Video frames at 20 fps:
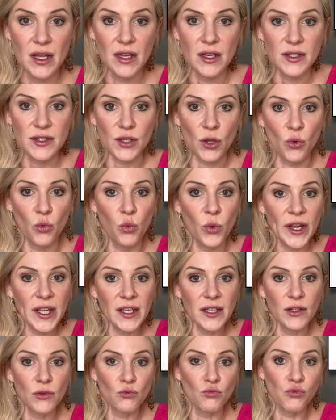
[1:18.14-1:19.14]
So wheat,
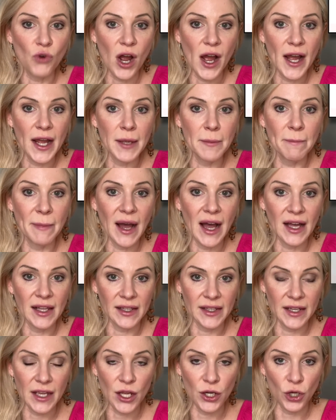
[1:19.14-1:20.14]
rye,
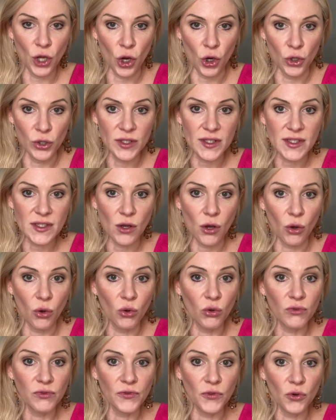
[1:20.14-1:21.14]
barley and oats
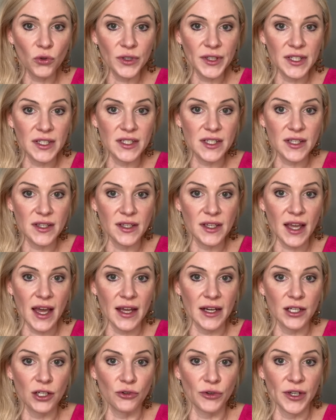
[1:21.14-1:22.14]
all fall into the
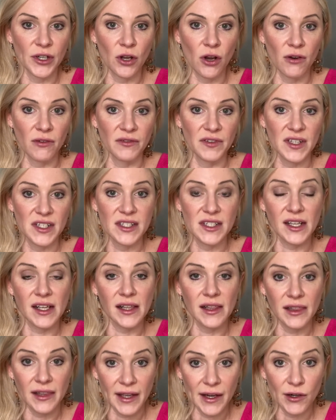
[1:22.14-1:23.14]
category of
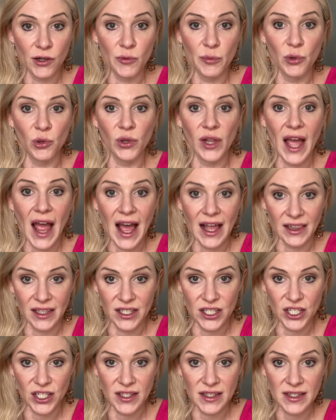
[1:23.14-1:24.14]
declarable
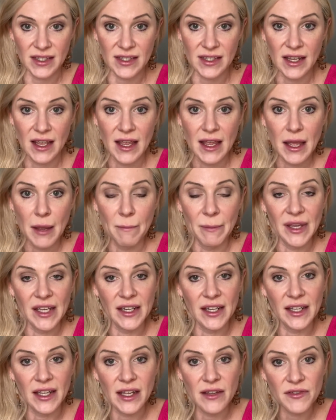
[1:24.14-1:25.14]
allergens,
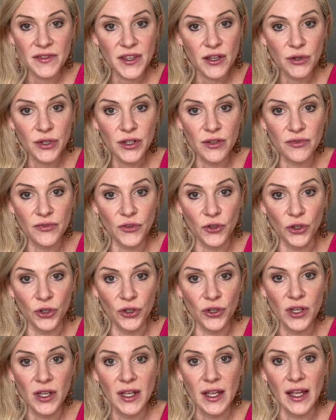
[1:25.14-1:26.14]
meaning if they're in a
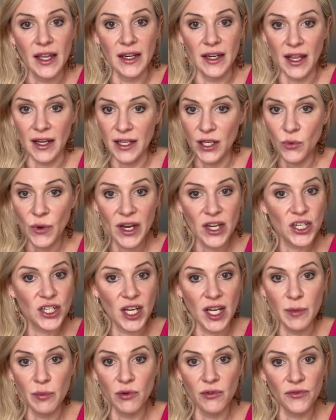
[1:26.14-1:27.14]
food in any way,
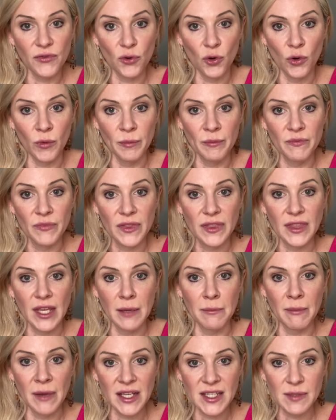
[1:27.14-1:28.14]
shape or form, they
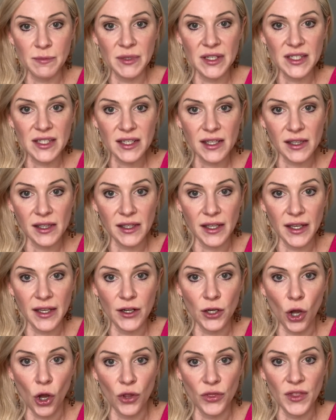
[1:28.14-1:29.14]
must be declared
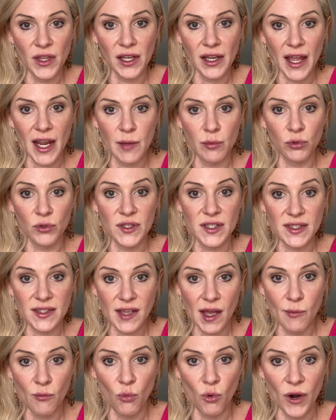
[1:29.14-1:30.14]
on the label
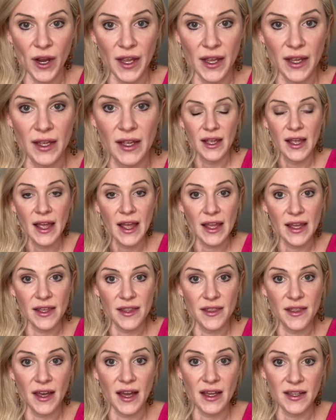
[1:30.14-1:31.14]
somewhere,
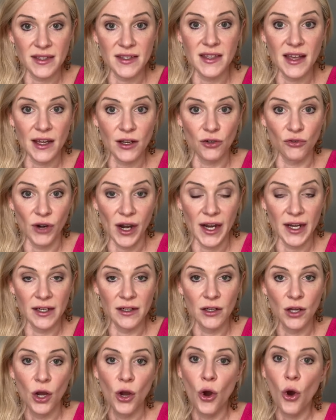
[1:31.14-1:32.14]
either as that grain
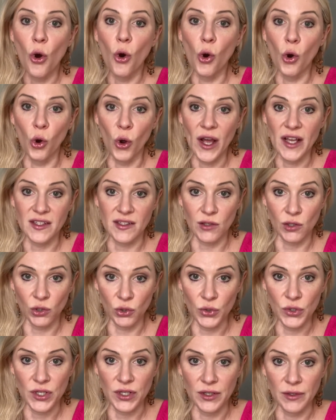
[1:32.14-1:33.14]
or as
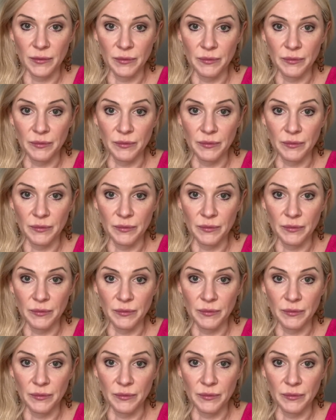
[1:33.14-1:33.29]
gluten.